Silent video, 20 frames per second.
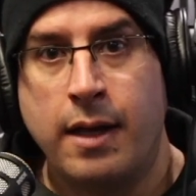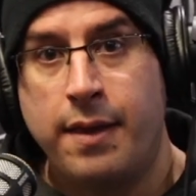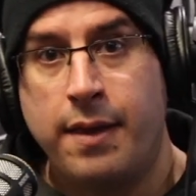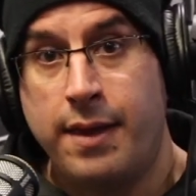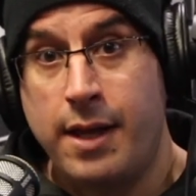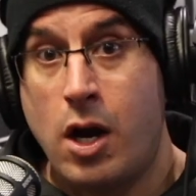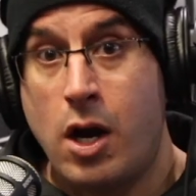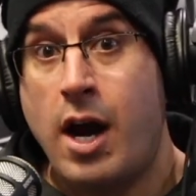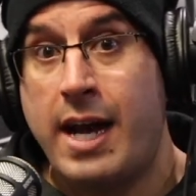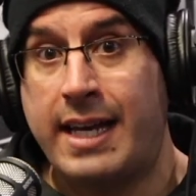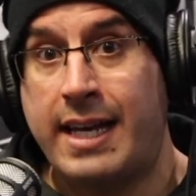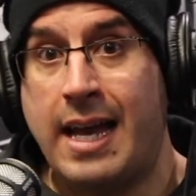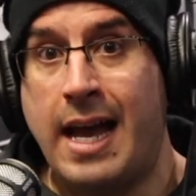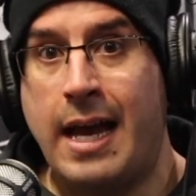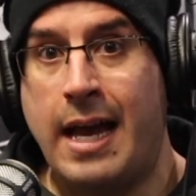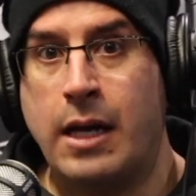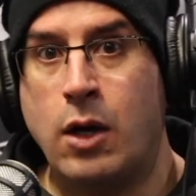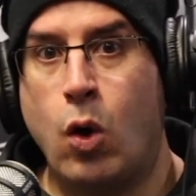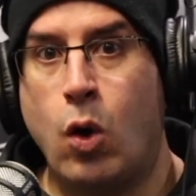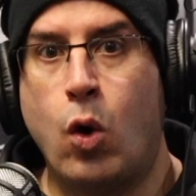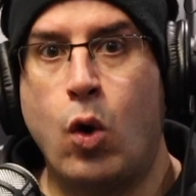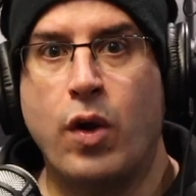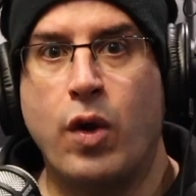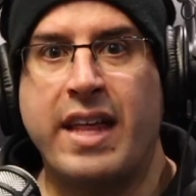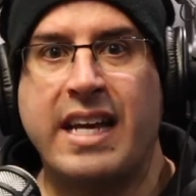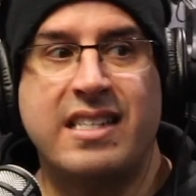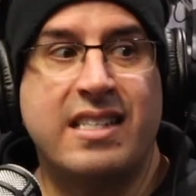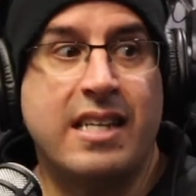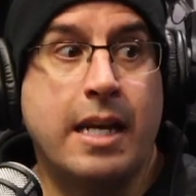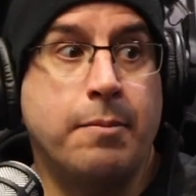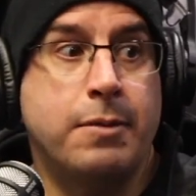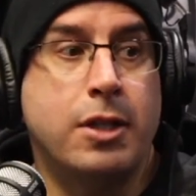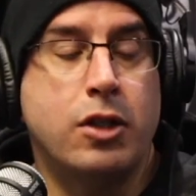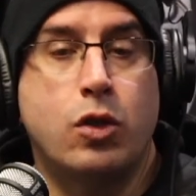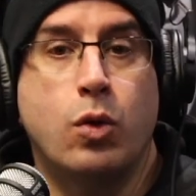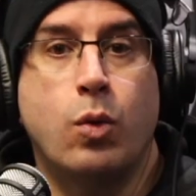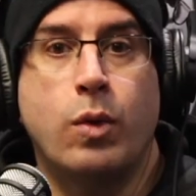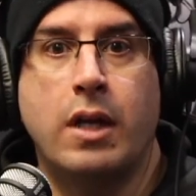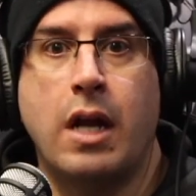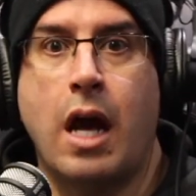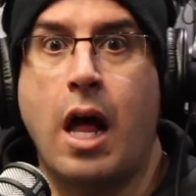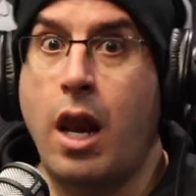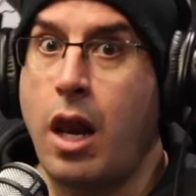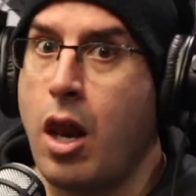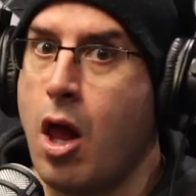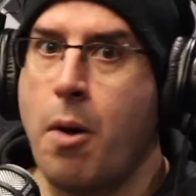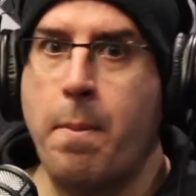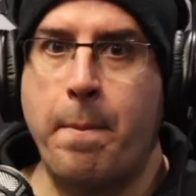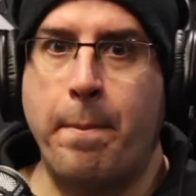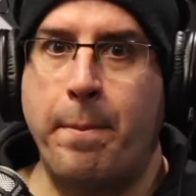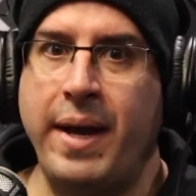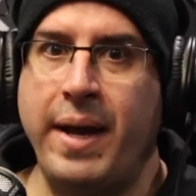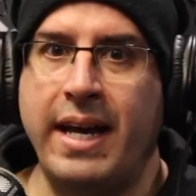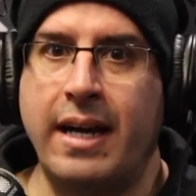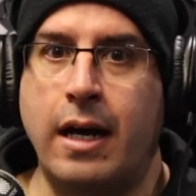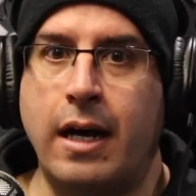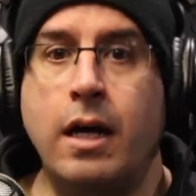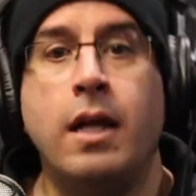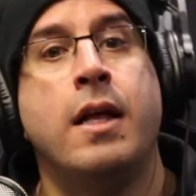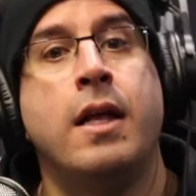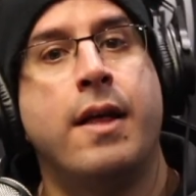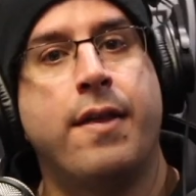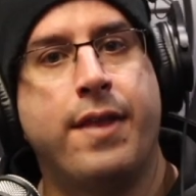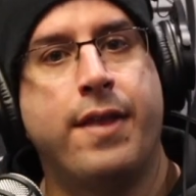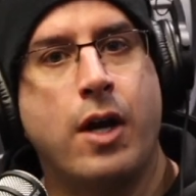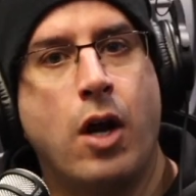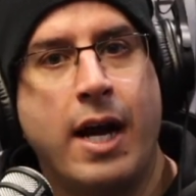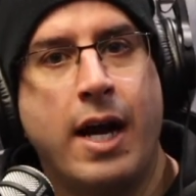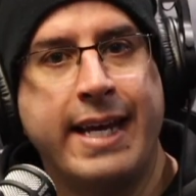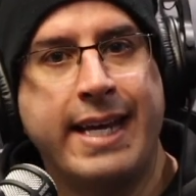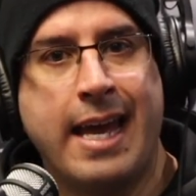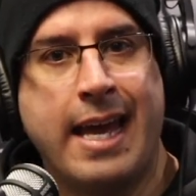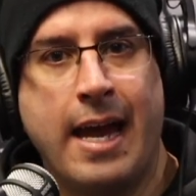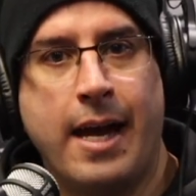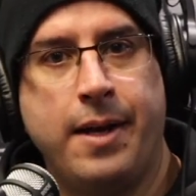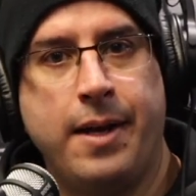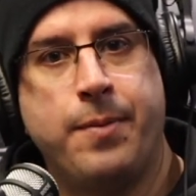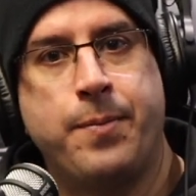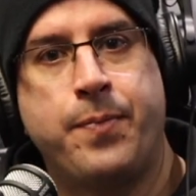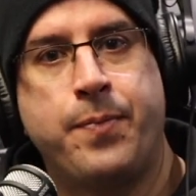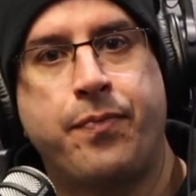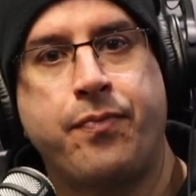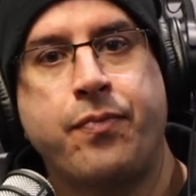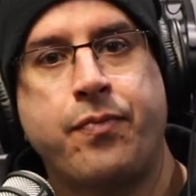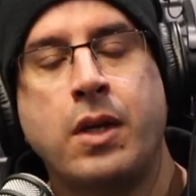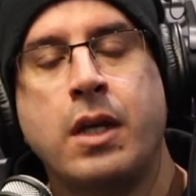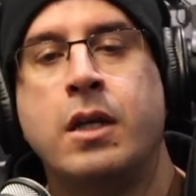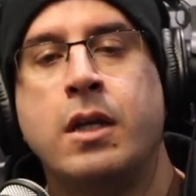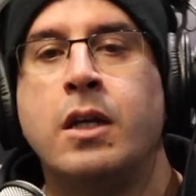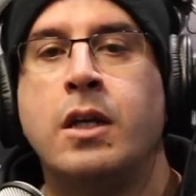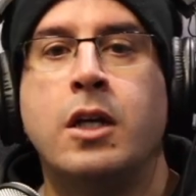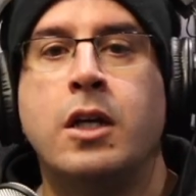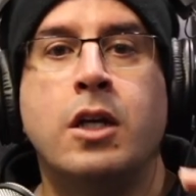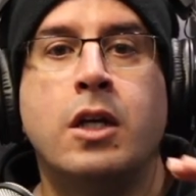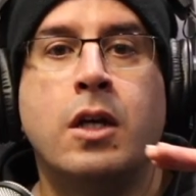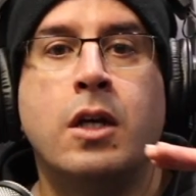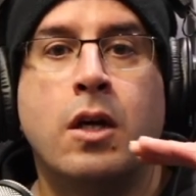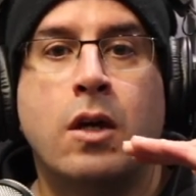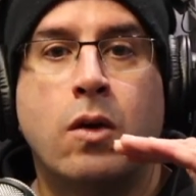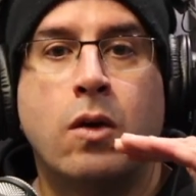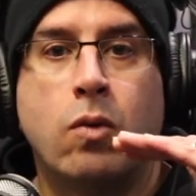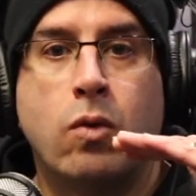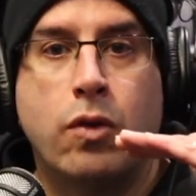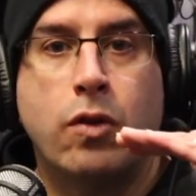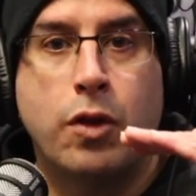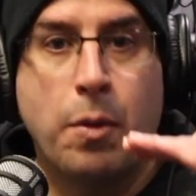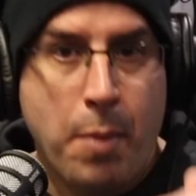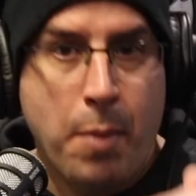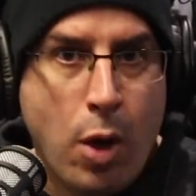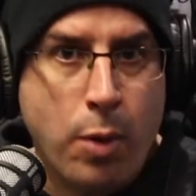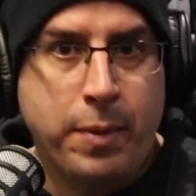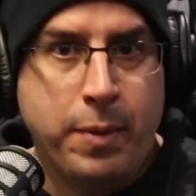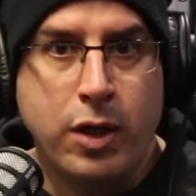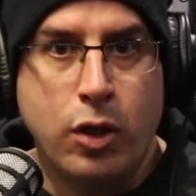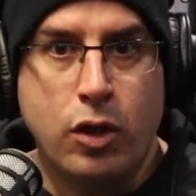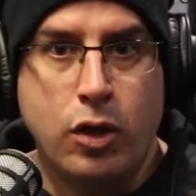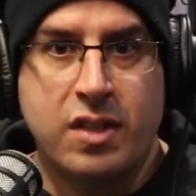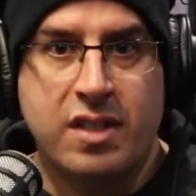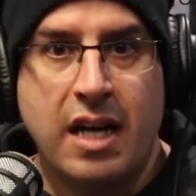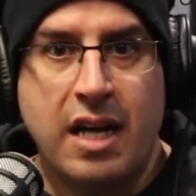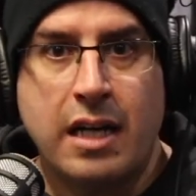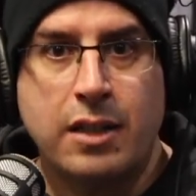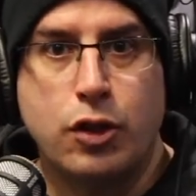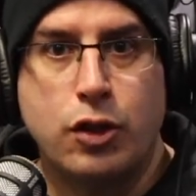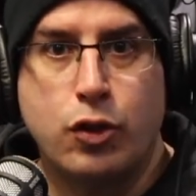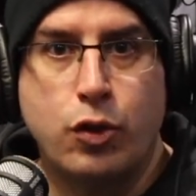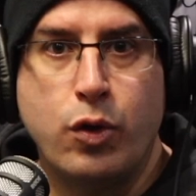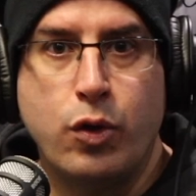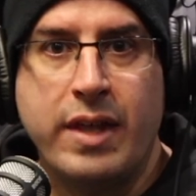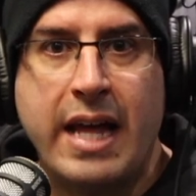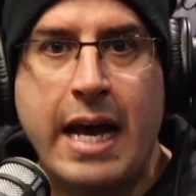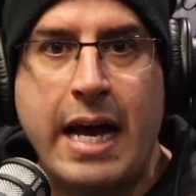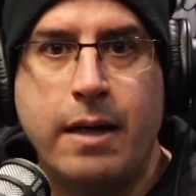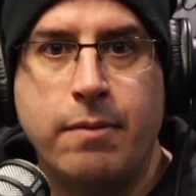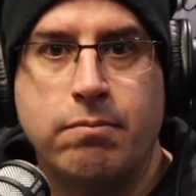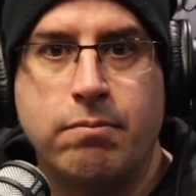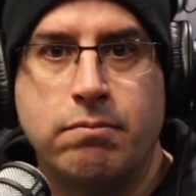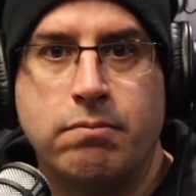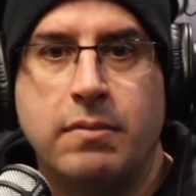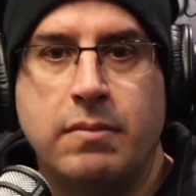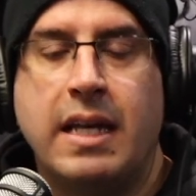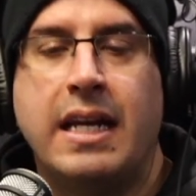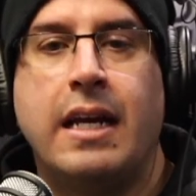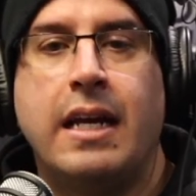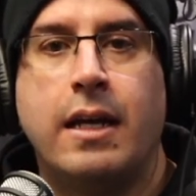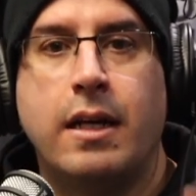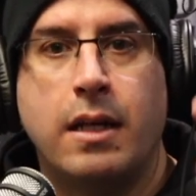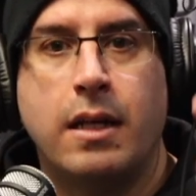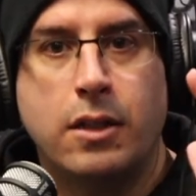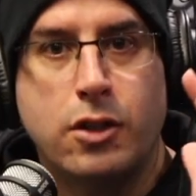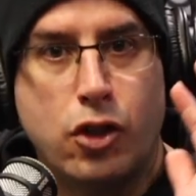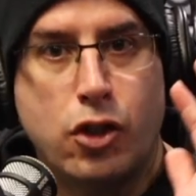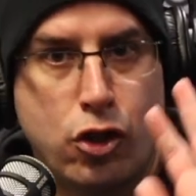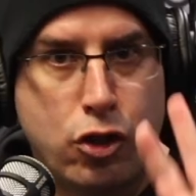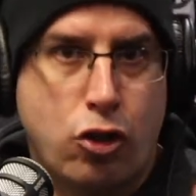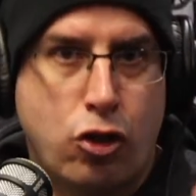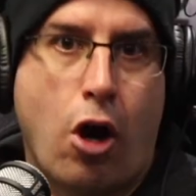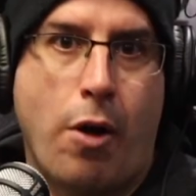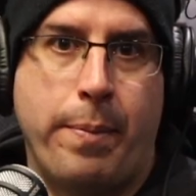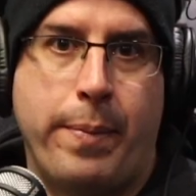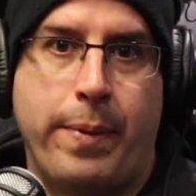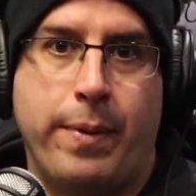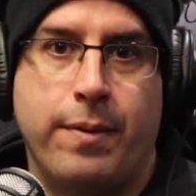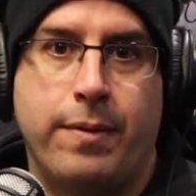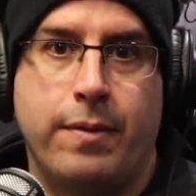than I can, or they seem to do it a lot better than I can. The moment you start to do that, stop